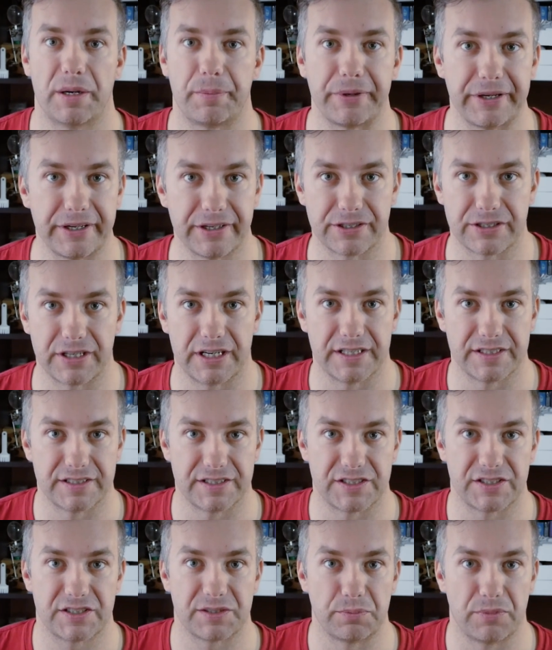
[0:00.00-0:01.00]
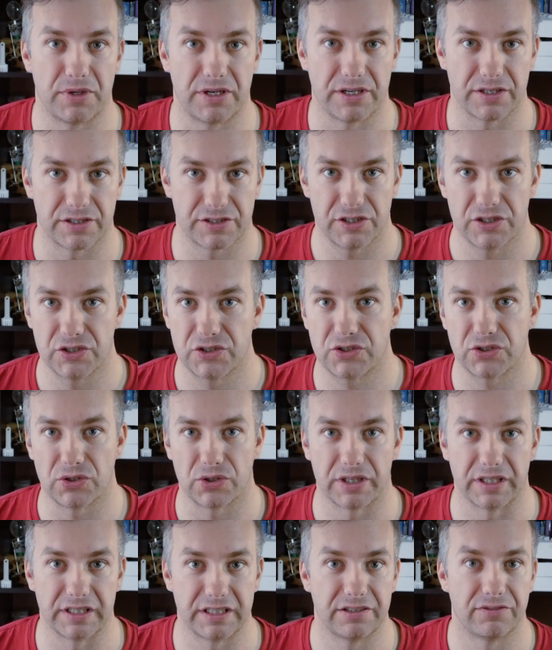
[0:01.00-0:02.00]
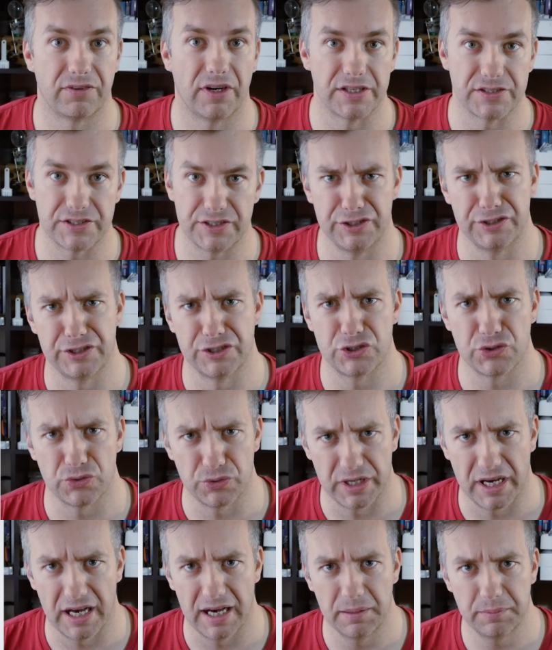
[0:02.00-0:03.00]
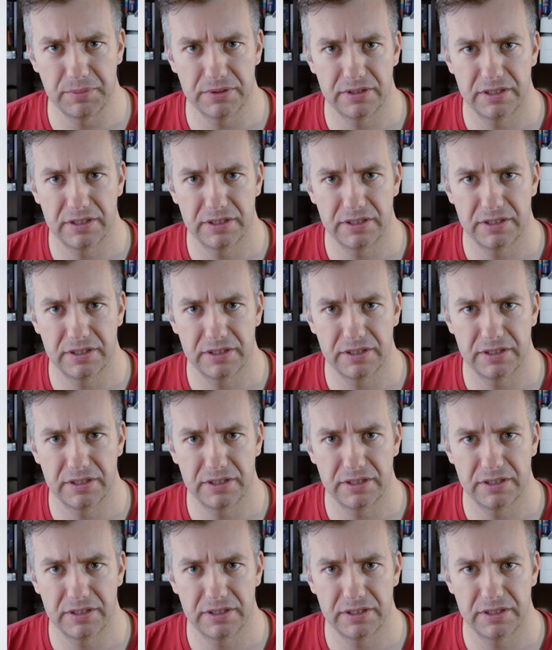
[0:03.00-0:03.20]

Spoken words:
appeared as a smart socket device in the Tuya app.